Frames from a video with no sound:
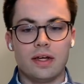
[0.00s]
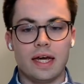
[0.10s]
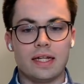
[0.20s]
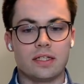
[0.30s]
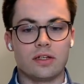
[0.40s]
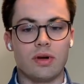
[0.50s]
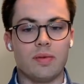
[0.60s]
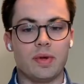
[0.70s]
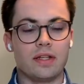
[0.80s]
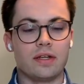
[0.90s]
Instagram
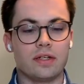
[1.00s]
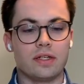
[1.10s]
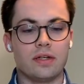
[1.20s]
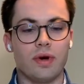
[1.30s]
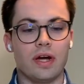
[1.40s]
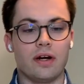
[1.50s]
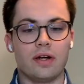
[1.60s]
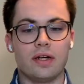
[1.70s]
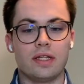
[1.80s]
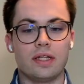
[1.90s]
and other, where
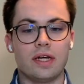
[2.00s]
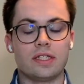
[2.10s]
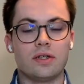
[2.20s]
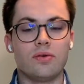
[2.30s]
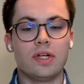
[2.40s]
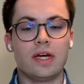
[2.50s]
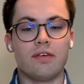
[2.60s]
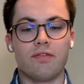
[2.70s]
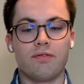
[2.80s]
there's only a